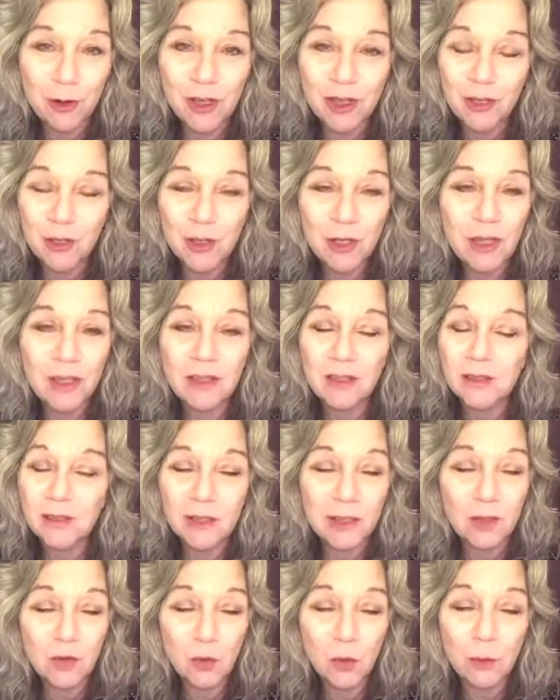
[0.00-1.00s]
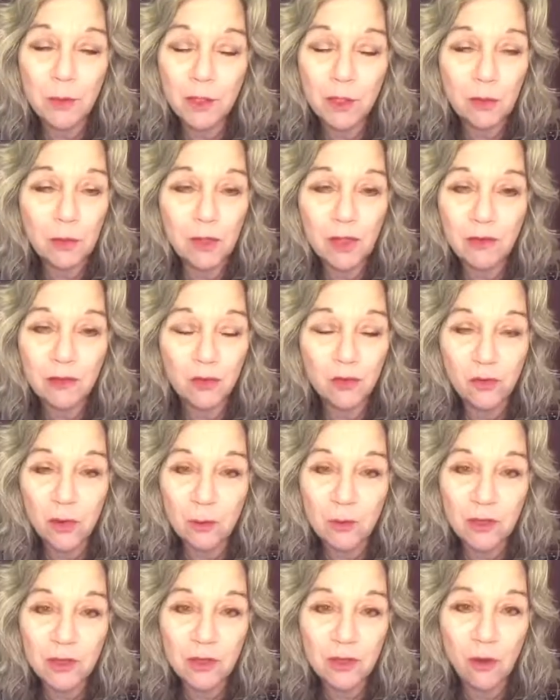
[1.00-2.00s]
because she's a woman who lives
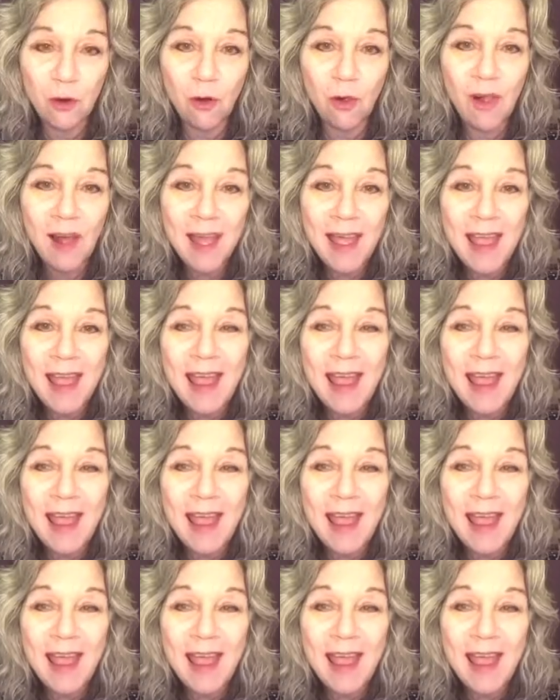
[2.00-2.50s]
from the soul.